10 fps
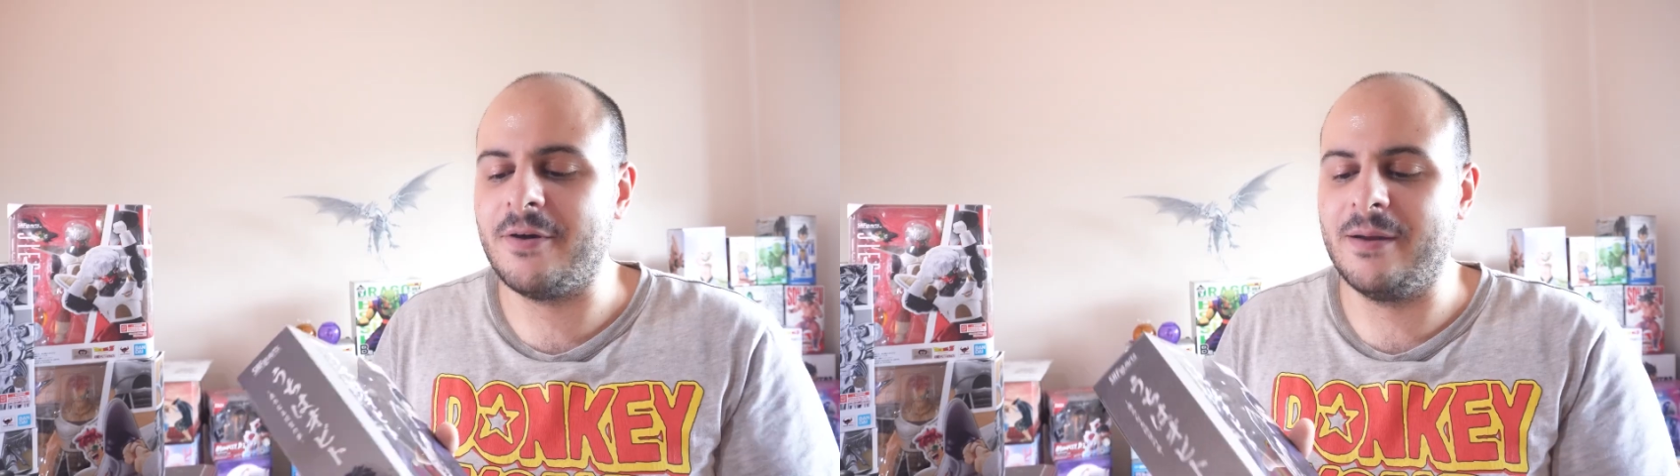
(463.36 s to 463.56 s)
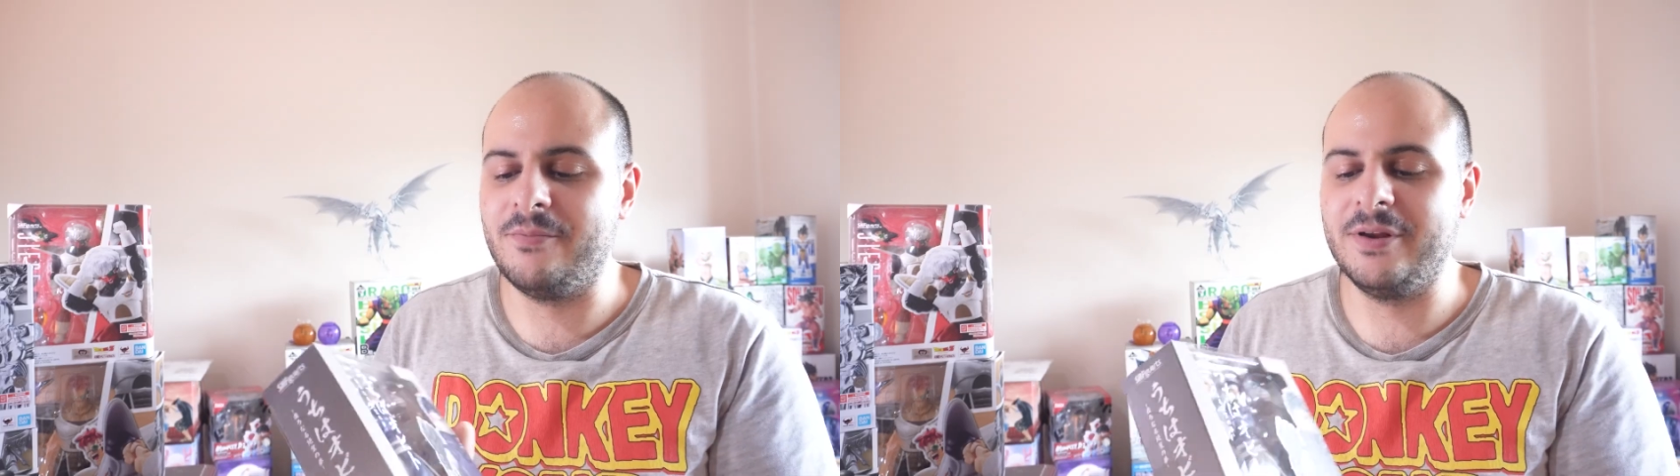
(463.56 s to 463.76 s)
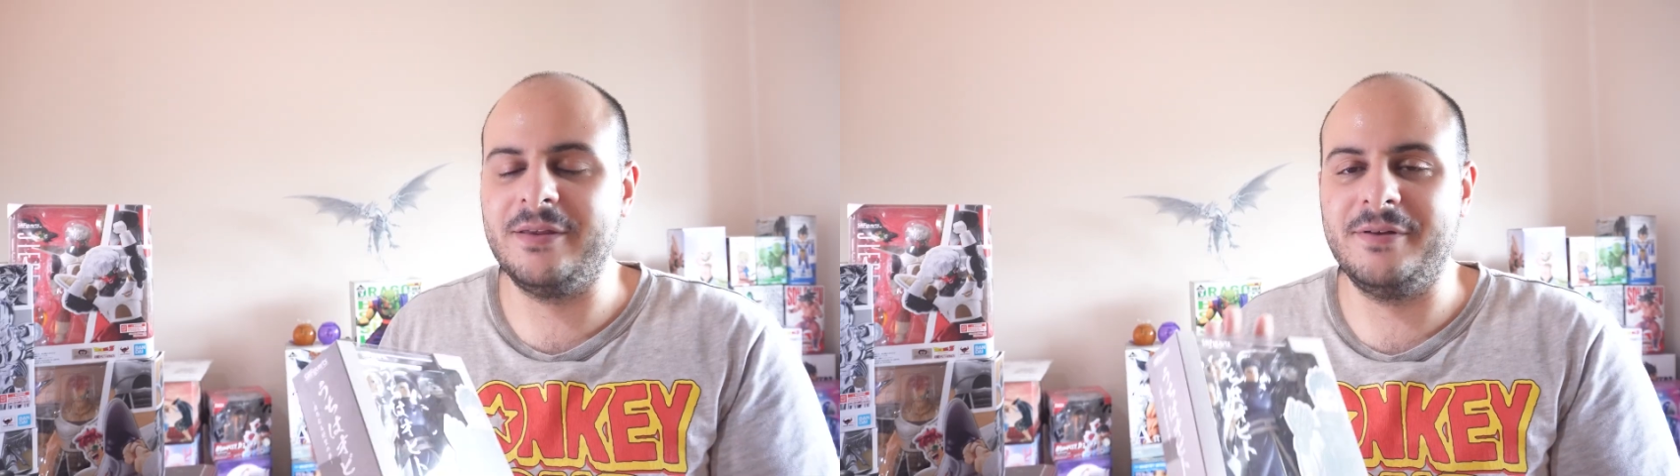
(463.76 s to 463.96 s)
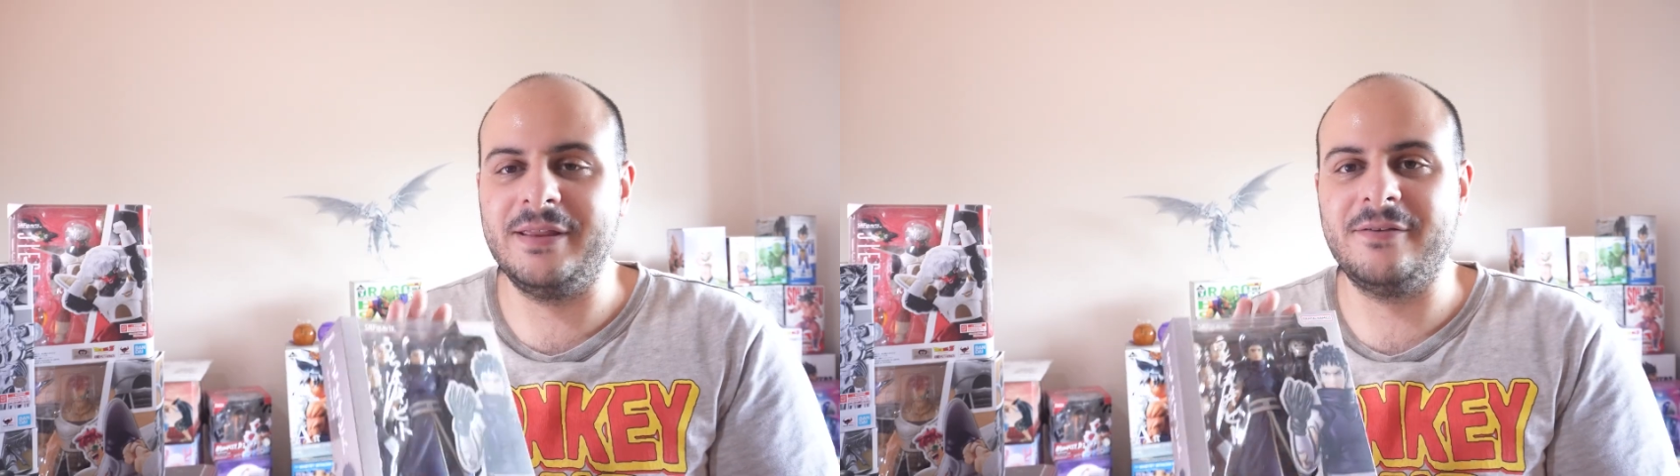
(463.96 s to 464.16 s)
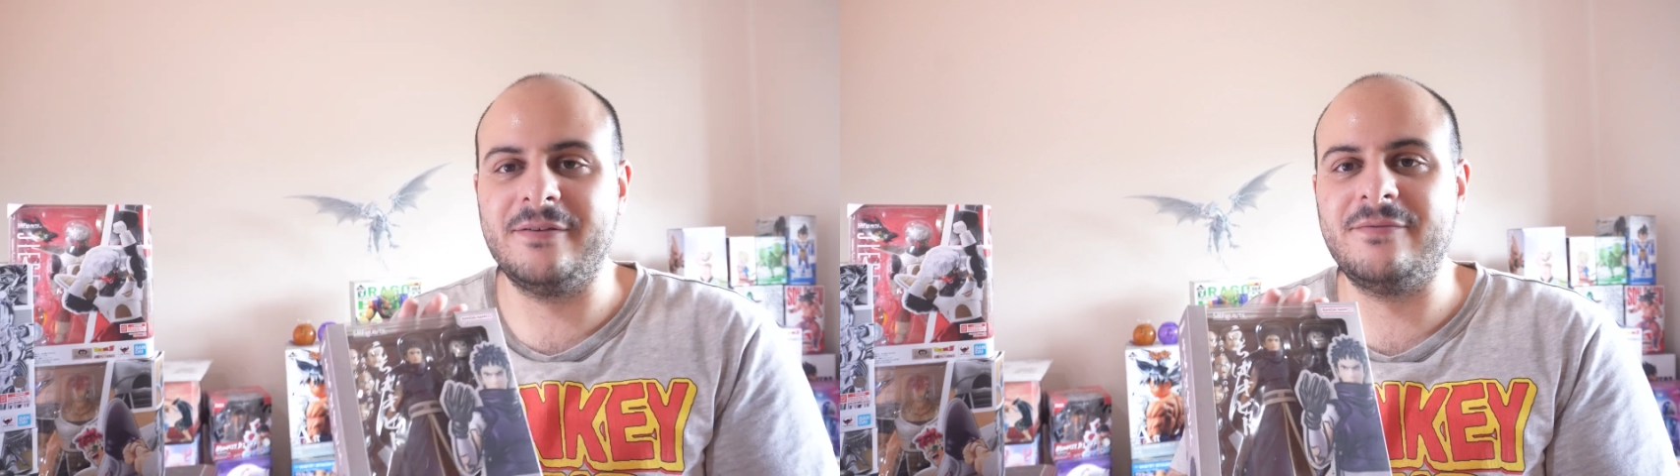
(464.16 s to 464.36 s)
I'm really,
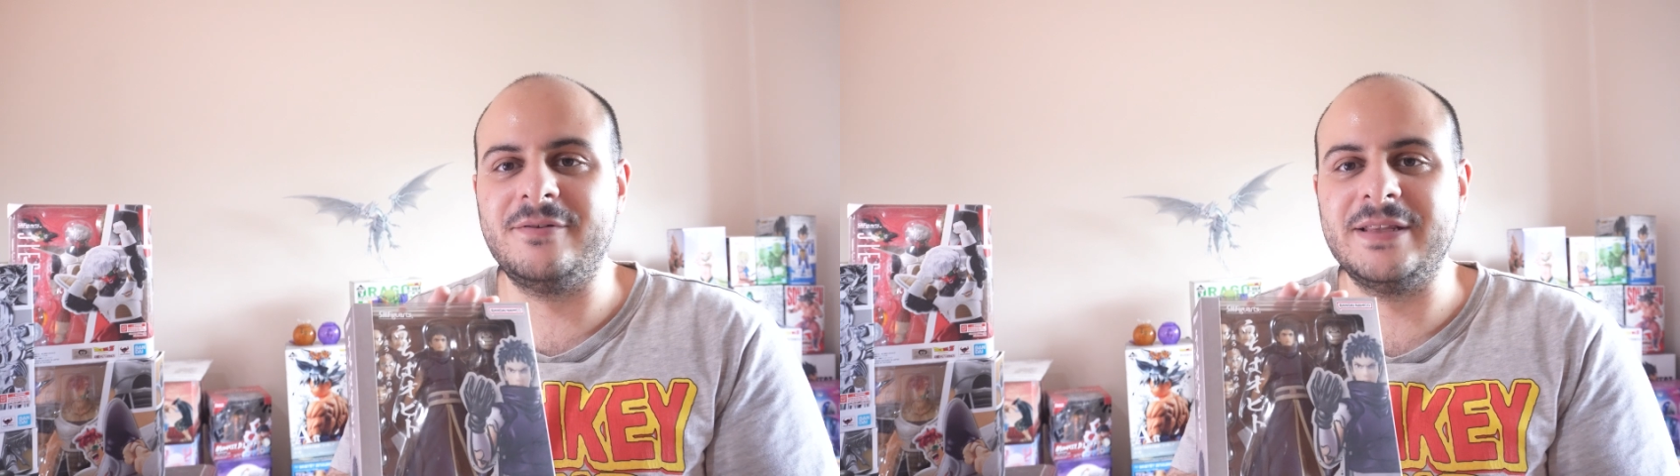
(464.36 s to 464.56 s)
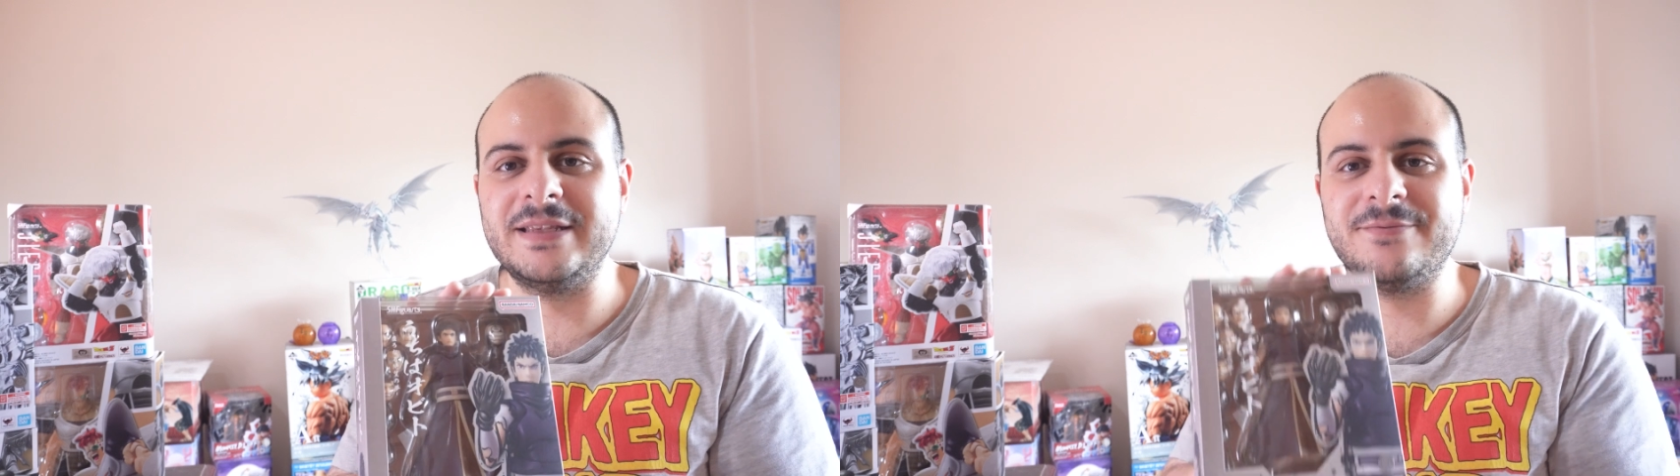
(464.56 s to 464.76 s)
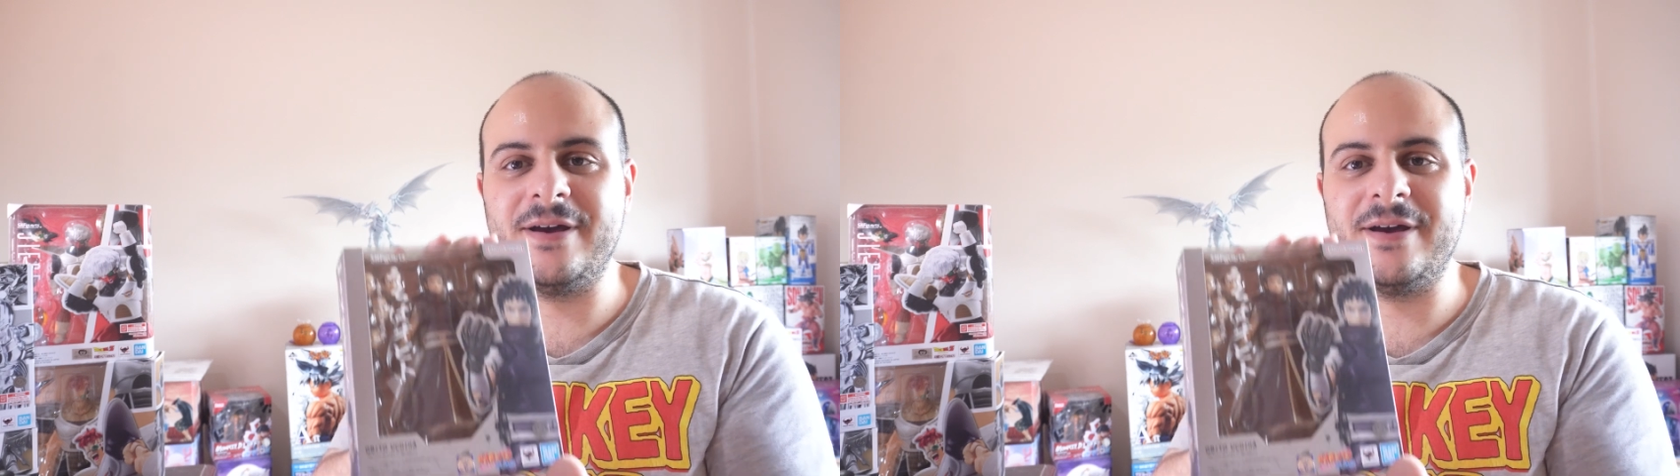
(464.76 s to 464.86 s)
really looking forward to this